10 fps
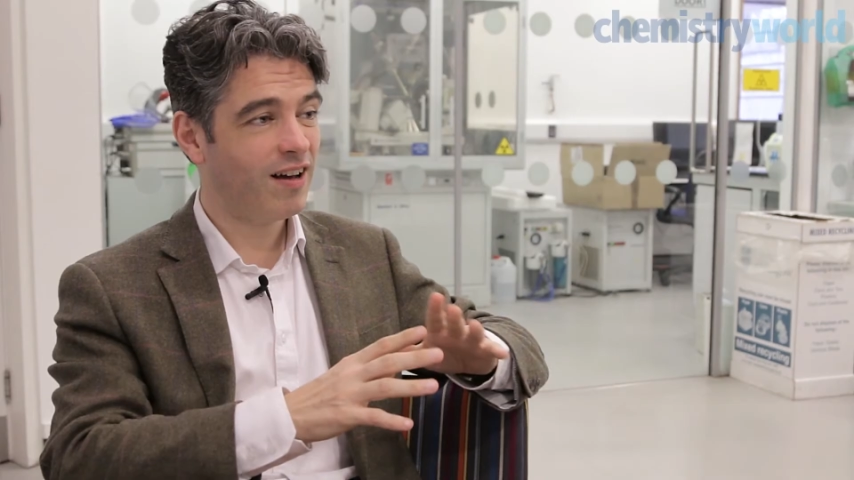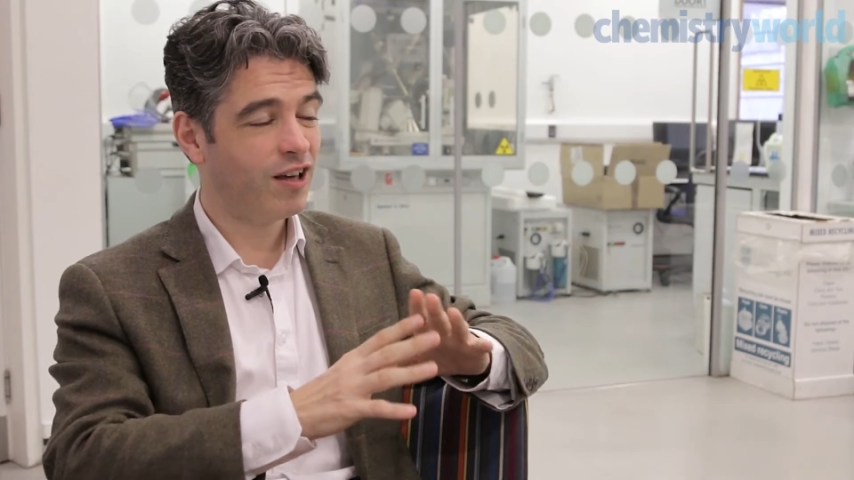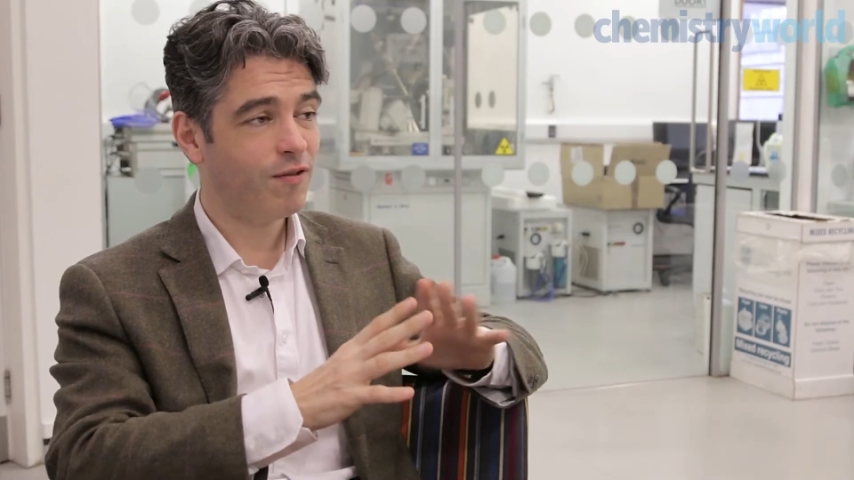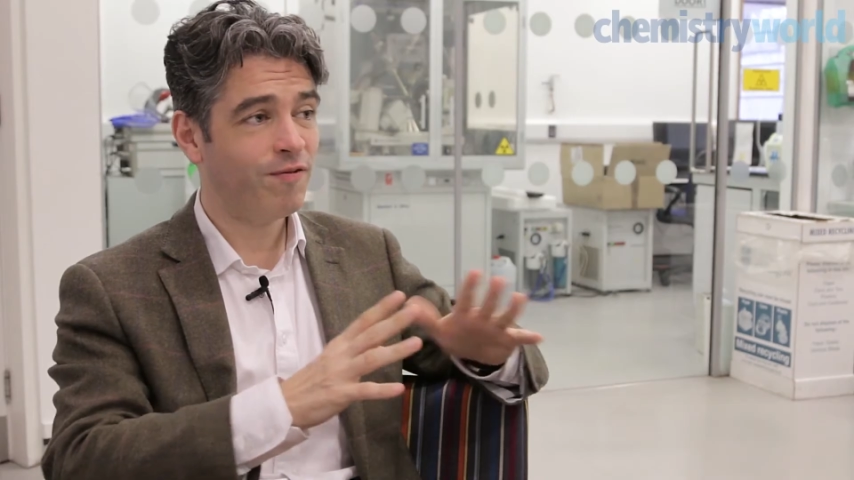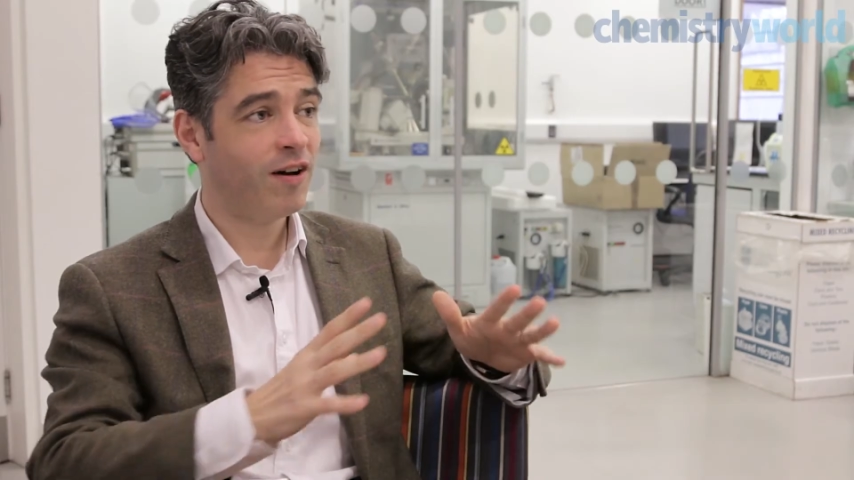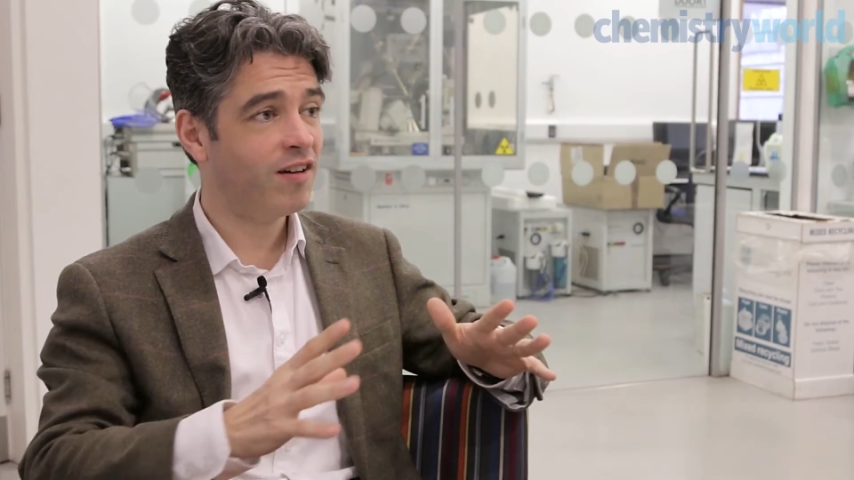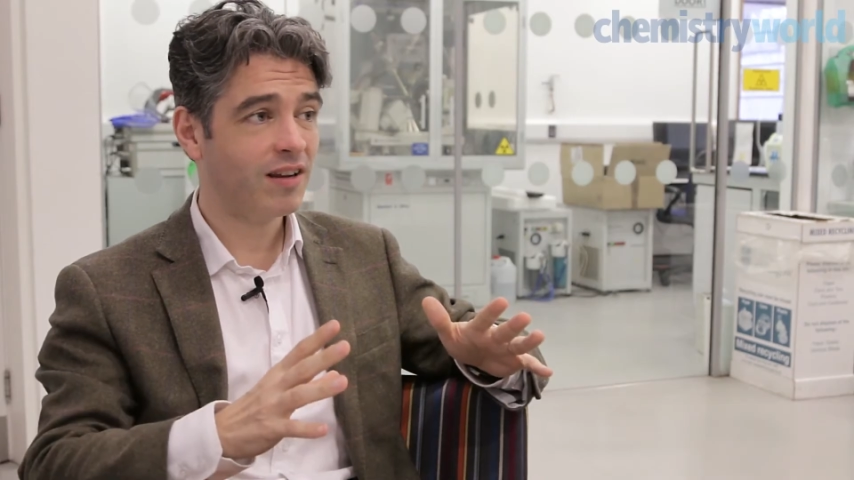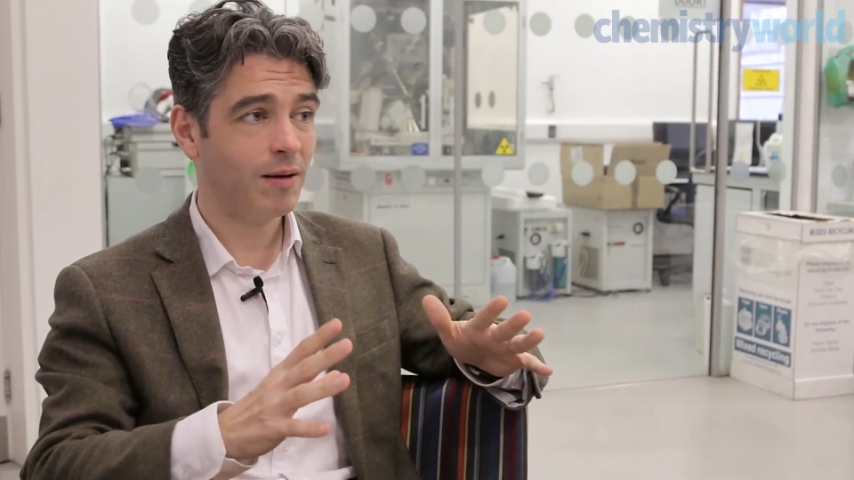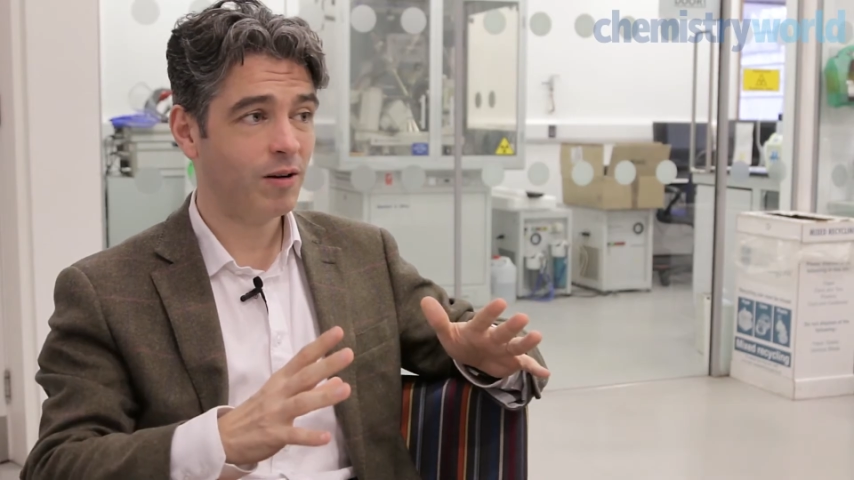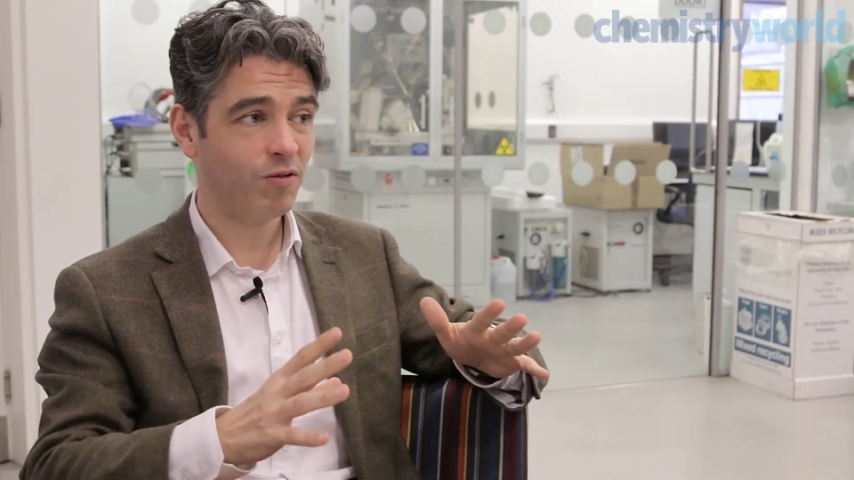a
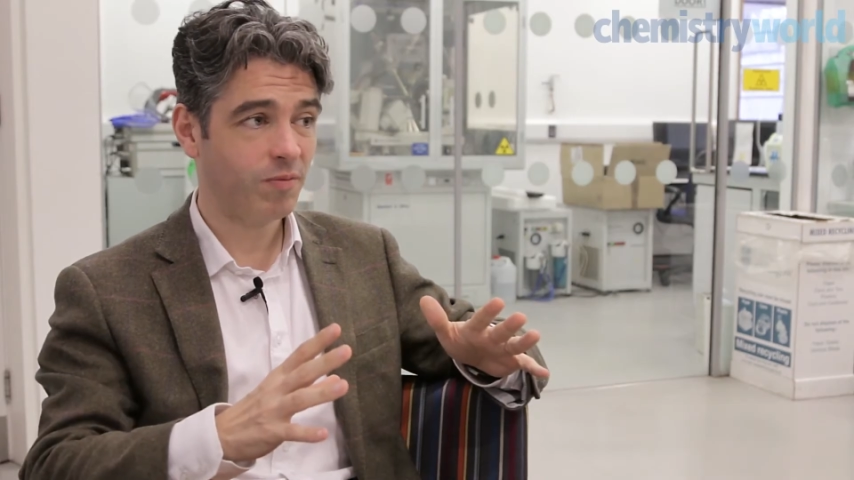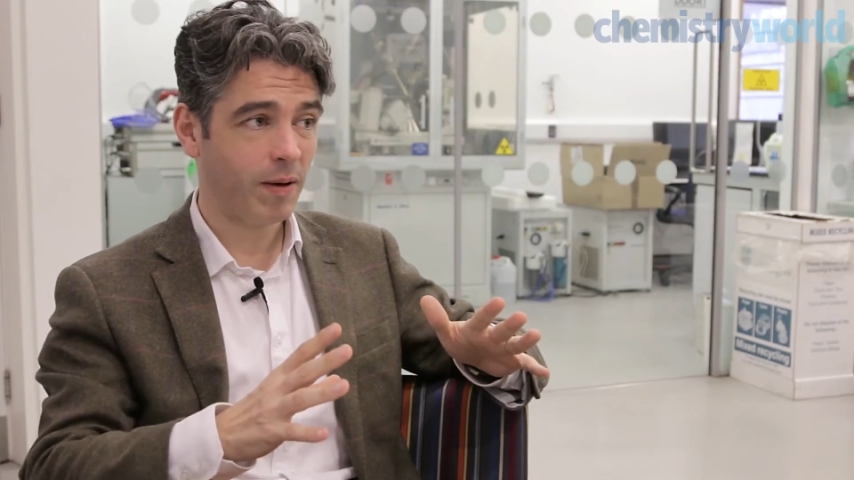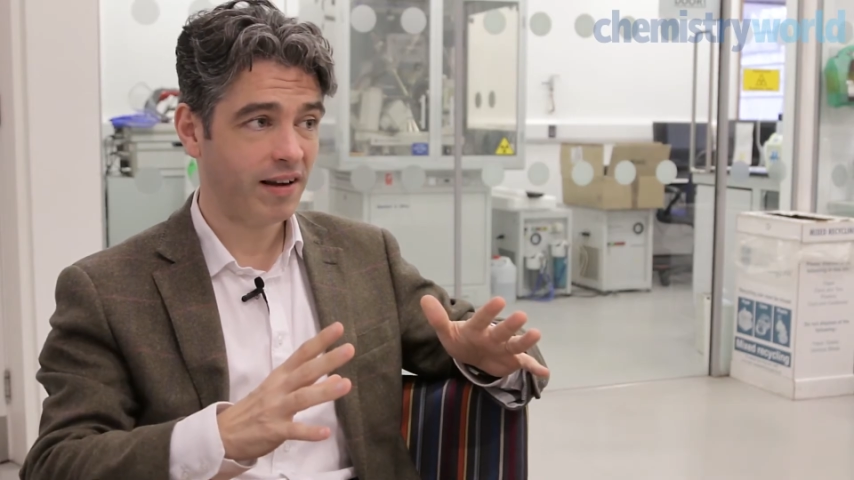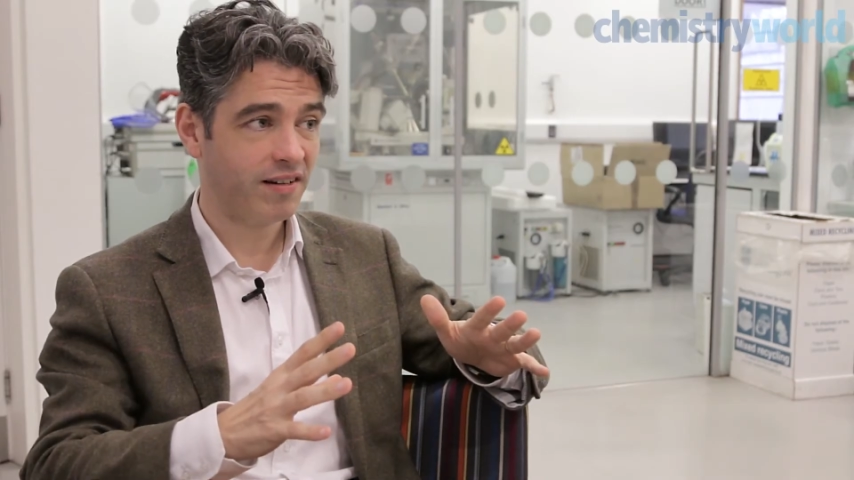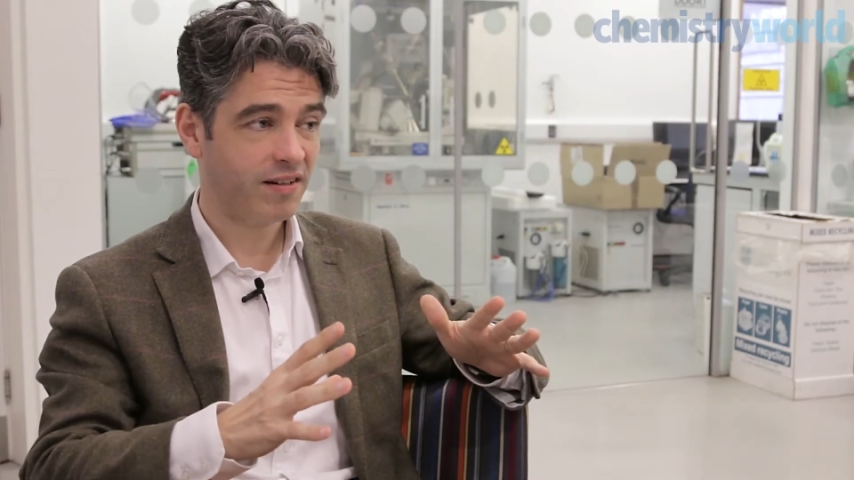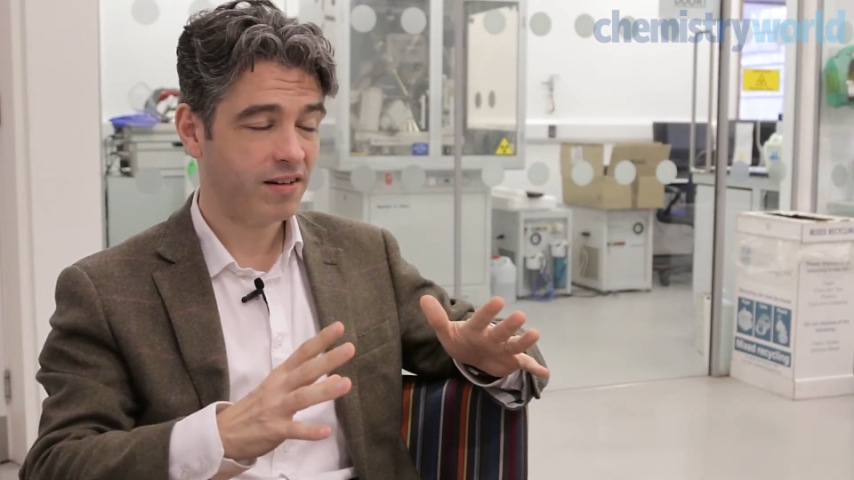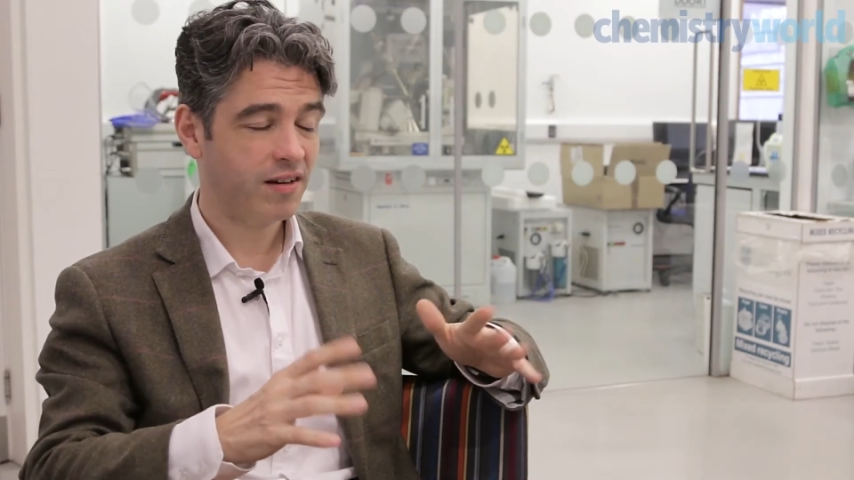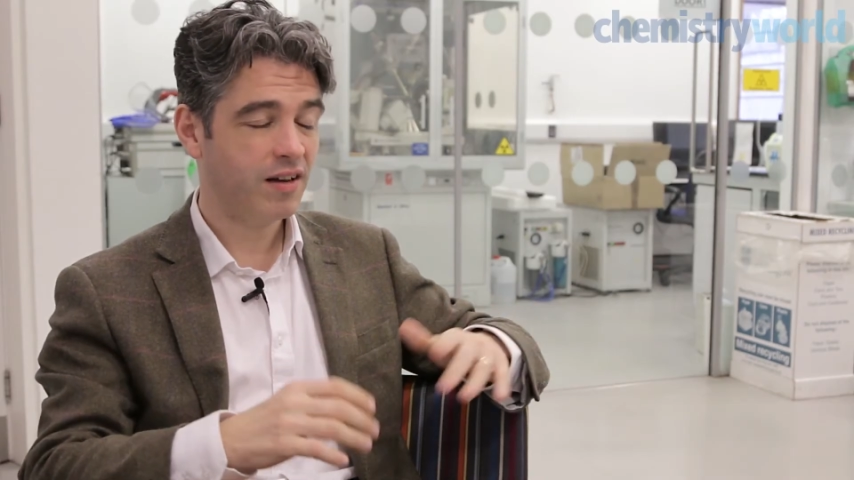vast chemical space